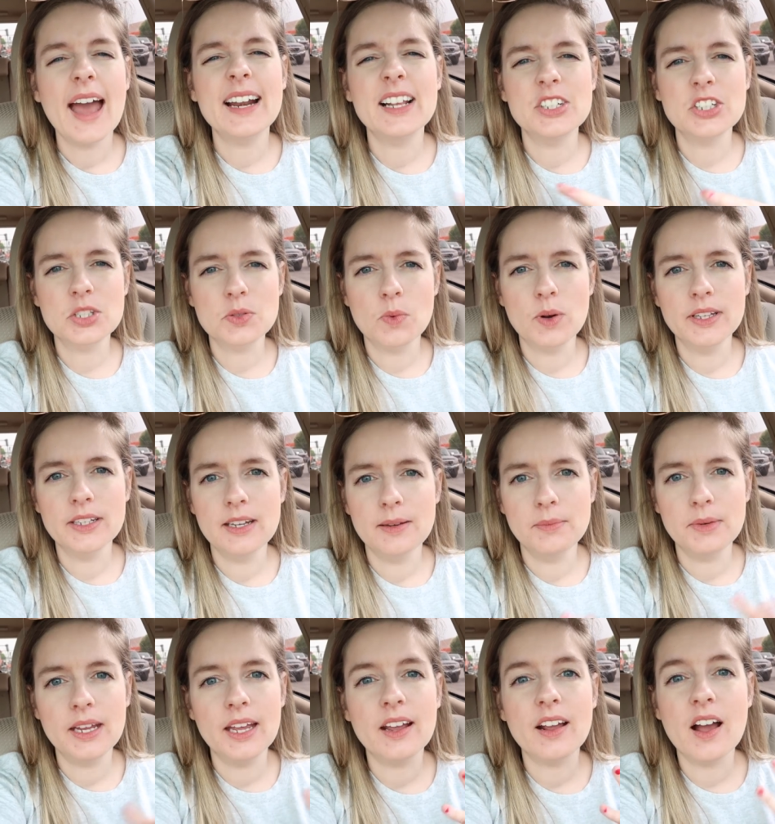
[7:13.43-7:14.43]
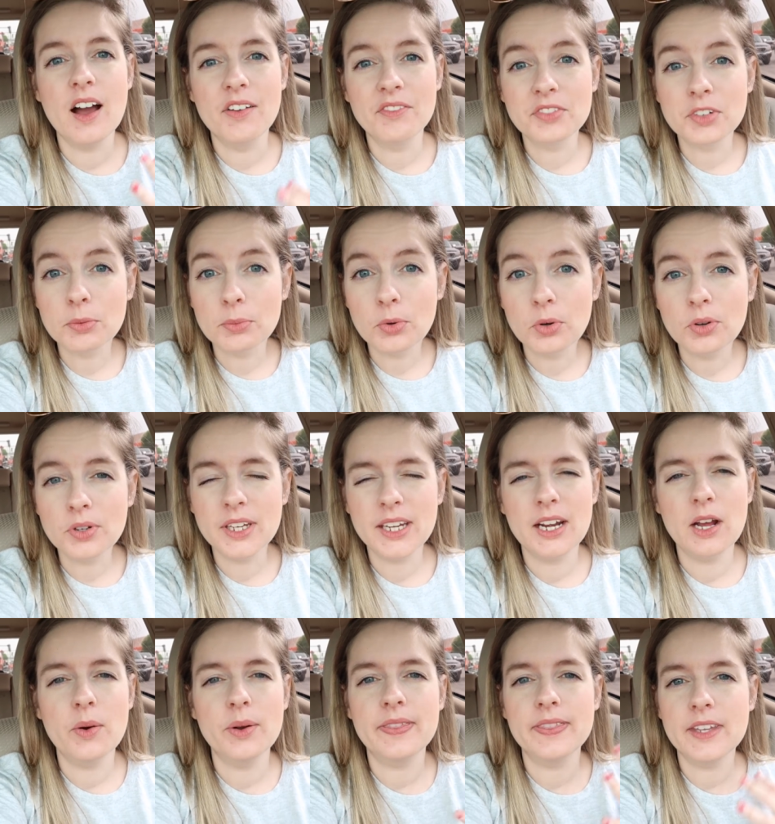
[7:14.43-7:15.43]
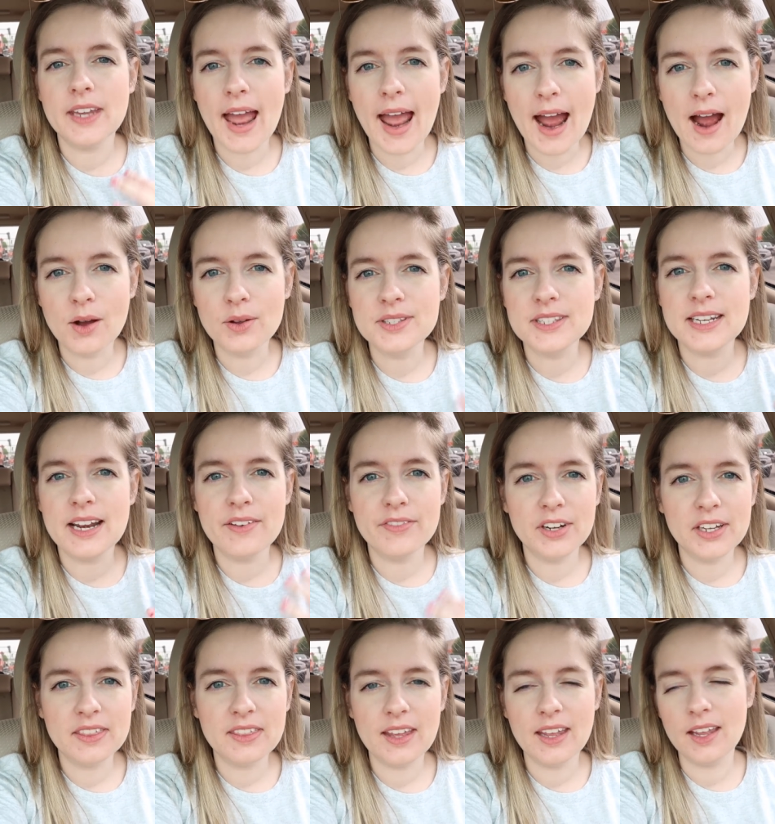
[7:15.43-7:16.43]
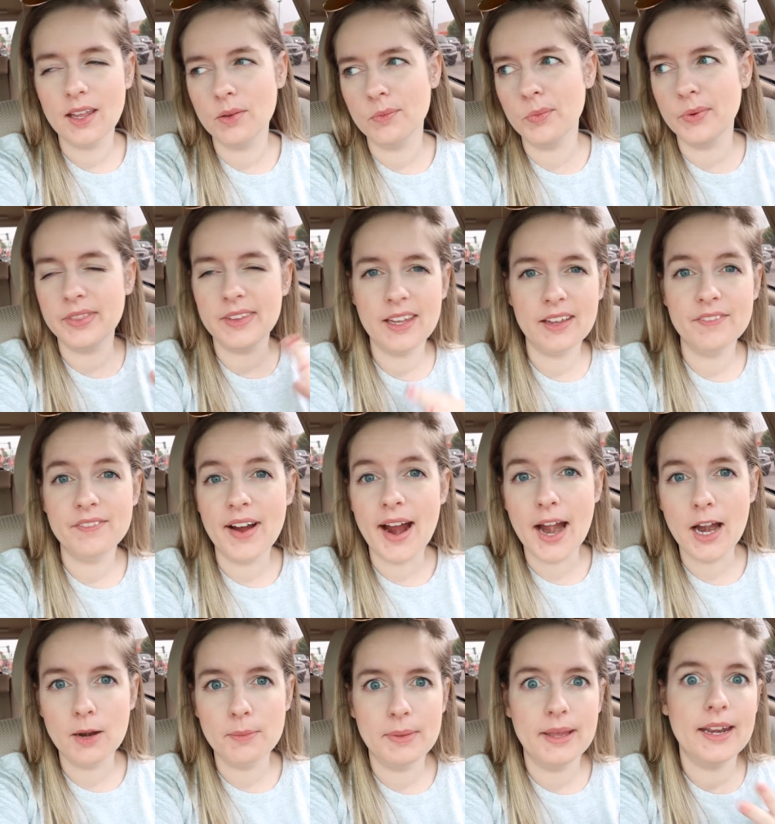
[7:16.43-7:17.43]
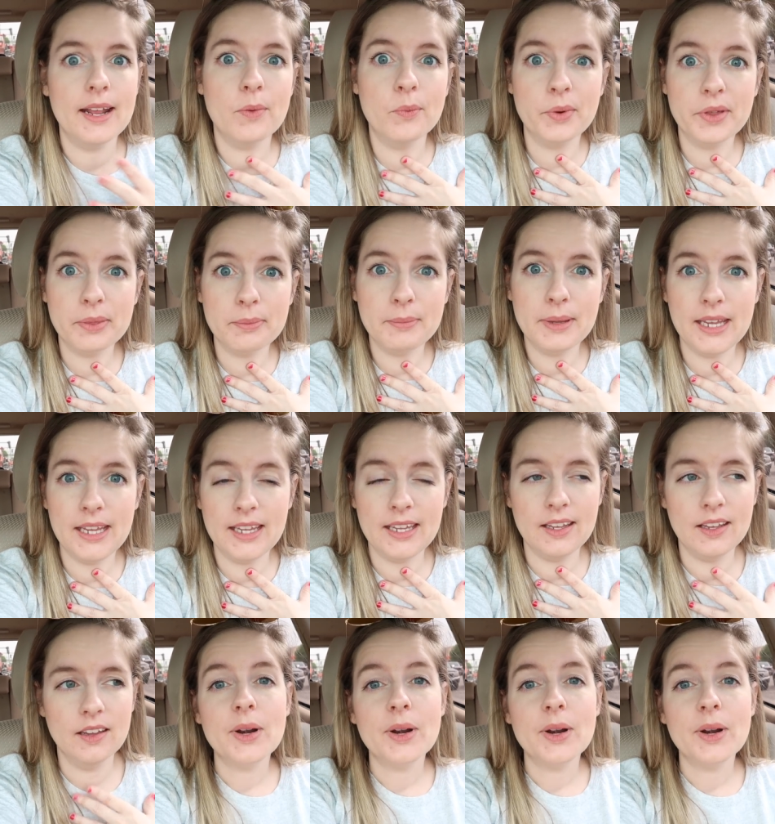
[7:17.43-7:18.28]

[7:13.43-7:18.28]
And I just wanted him to get comfortable, you know, and the house and everything and with the environment and with me.